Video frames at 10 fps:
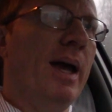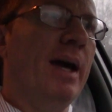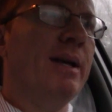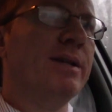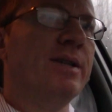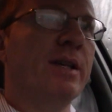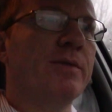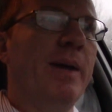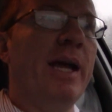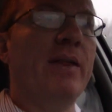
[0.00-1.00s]
and he
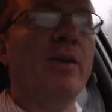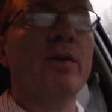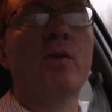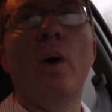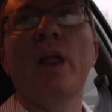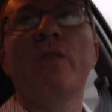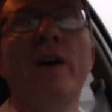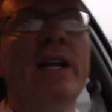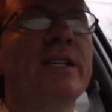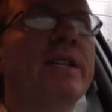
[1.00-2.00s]
says, Man, they're
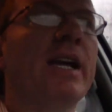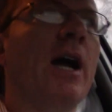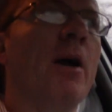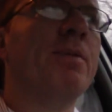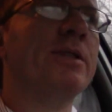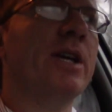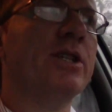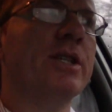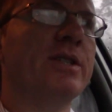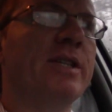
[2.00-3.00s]
qualified to take our
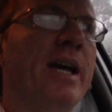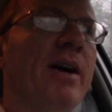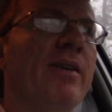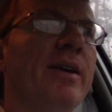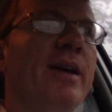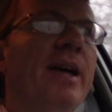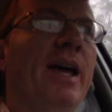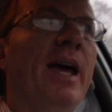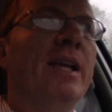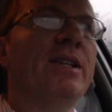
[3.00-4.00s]
positions now.
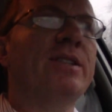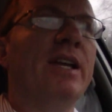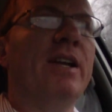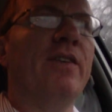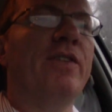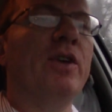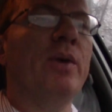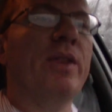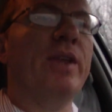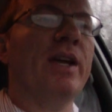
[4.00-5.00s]
And instead of
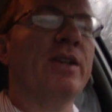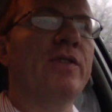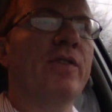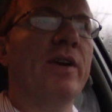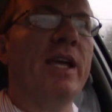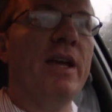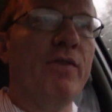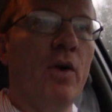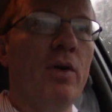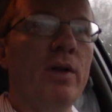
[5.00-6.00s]
doing things for
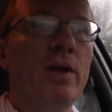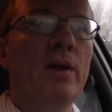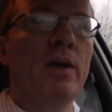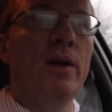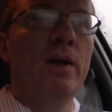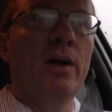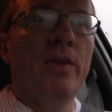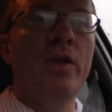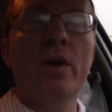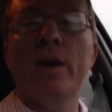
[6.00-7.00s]
evil,
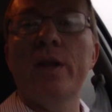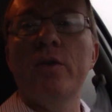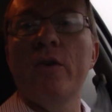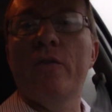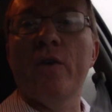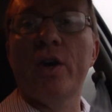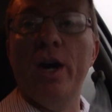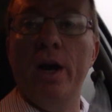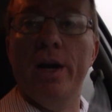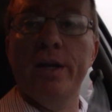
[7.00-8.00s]
they're going to do it for
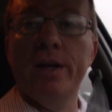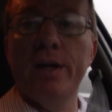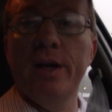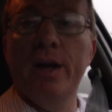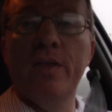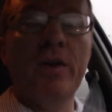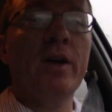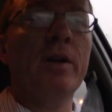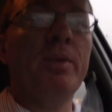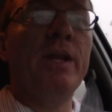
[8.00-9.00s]
good. They're
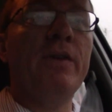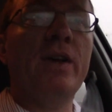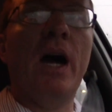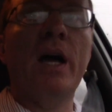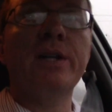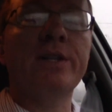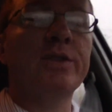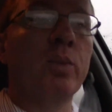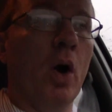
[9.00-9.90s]
going to believe God and His